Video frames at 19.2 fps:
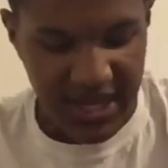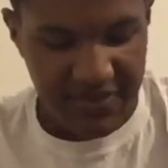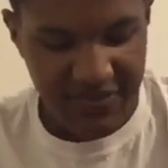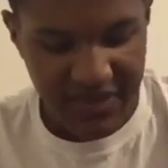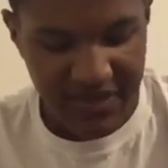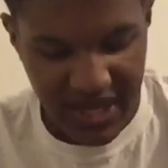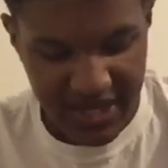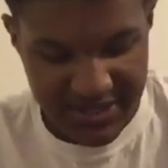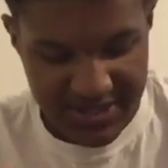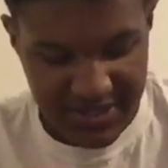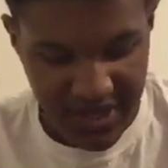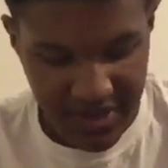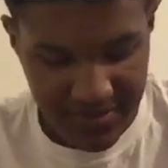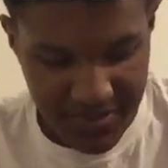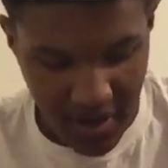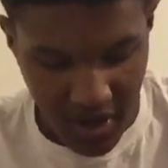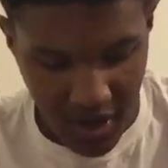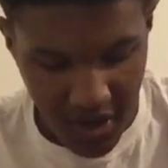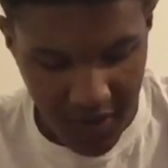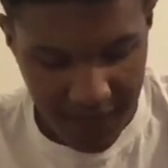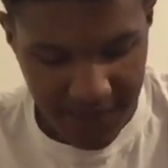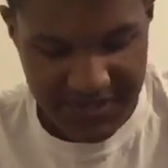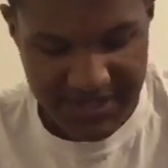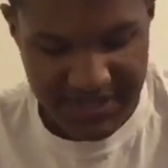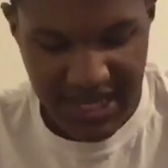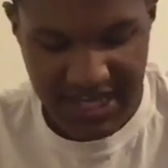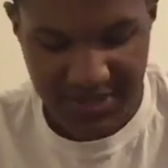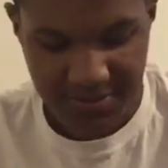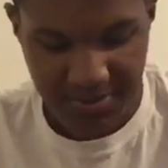Next up, their
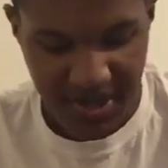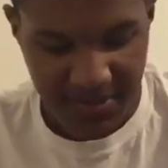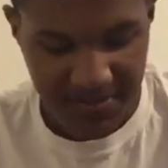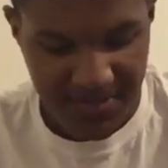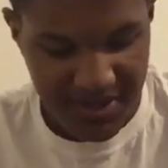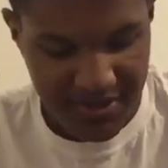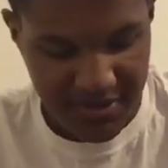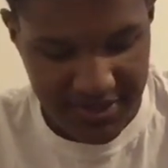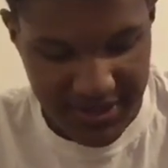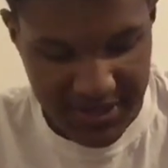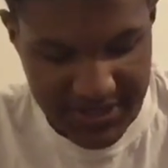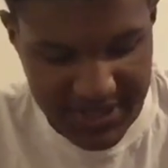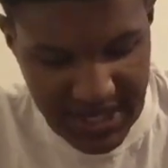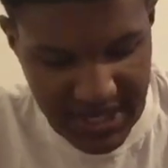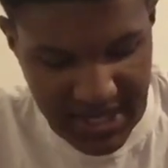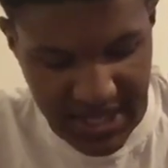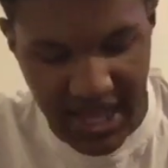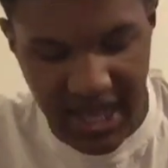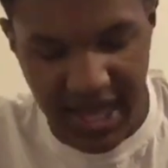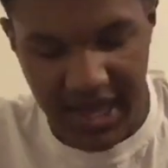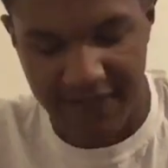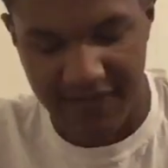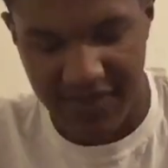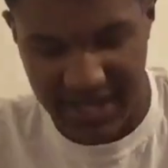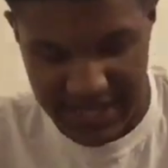offense has to play better in the second half.